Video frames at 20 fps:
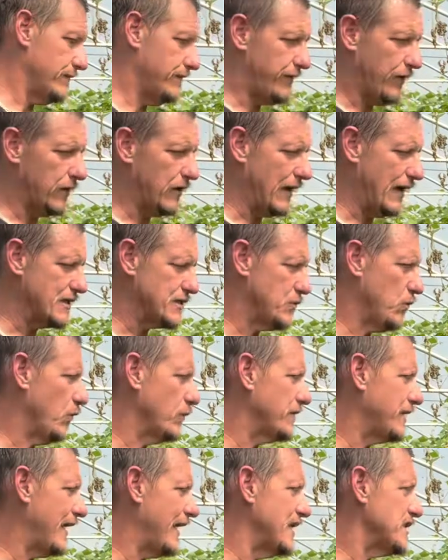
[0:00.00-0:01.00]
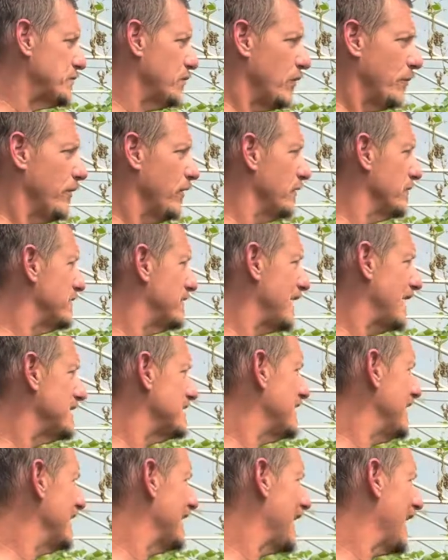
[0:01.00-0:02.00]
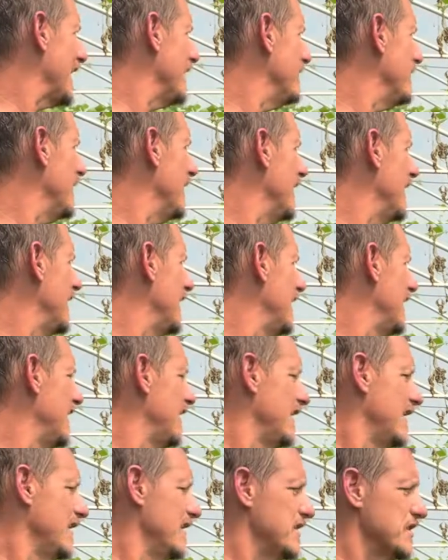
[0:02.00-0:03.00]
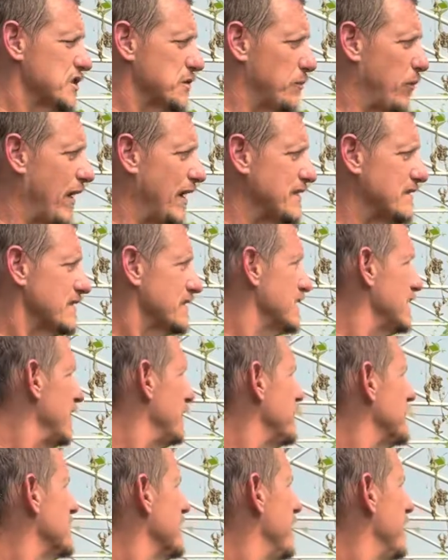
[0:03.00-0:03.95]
fertilizer you won't taste. You won't be able to taste any kind of sprays and stuff. You see a